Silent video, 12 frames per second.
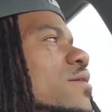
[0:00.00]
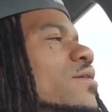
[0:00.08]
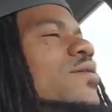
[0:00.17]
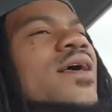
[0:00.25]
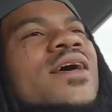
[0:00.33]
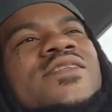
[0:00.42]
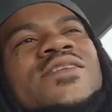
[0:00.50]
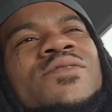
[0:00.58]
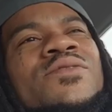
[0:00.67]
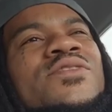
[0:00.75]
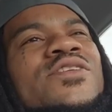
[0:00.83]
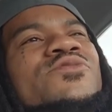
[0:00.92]
your last song
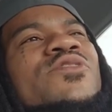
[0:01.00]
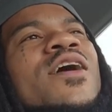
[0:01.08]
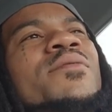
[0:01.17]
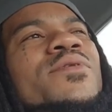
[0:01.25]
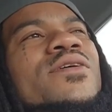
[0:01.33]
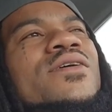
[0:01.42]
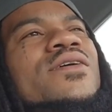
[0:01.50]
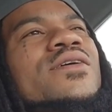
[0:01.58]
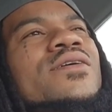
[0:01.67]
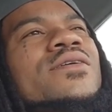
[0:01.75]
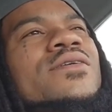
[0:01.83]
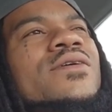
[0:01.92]
you just dropped,
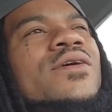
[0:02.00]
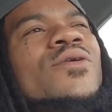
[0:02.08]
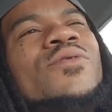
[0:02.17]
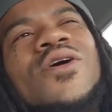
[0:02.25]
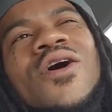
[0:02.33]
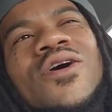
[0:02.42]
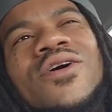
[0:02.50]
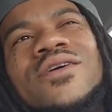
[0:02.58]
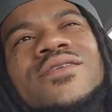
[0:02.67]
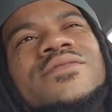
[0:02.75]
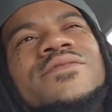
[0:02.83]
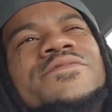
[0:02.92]
uh, whole
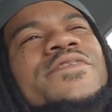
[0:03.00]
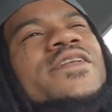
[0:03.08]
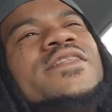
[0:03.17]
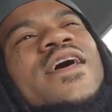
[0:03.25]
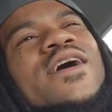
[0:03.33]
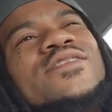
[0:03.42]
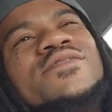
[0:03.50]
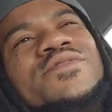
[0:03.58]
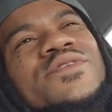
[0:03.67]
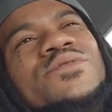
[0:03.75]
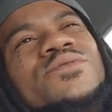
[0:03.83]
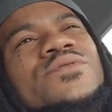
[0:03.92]
card, 50,000
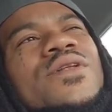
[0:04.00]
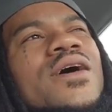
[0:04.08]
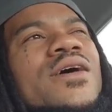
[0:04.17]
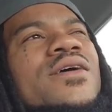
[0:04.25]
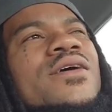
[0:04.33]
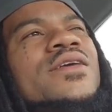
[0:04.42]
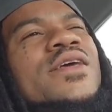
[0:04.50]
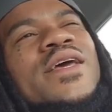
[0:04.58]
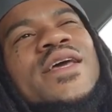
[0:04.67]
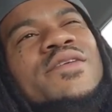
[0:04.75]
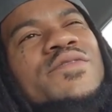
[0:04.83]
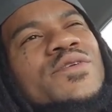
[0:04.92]
views. Like
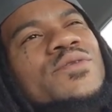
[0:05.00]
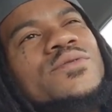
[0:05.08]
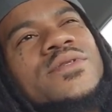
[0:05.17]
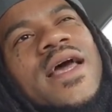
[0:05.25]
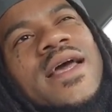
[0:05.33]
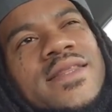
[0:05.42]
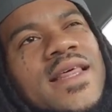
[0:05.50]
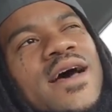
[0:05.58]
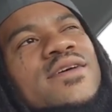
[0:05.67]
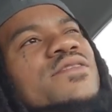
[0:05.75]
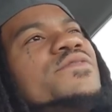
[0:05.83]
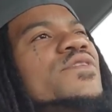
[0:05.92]
your interviews,
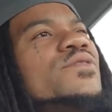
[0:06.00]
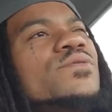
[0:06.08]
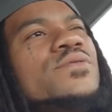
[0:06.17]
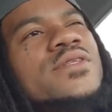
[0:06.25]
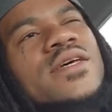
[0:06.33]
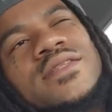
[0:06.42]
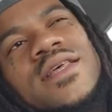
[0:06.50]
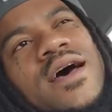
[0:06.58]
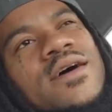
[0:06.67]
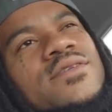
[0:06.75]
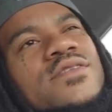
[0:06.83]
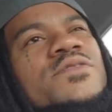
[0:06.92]
8,000 views,
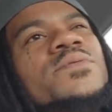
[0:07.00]
10,000,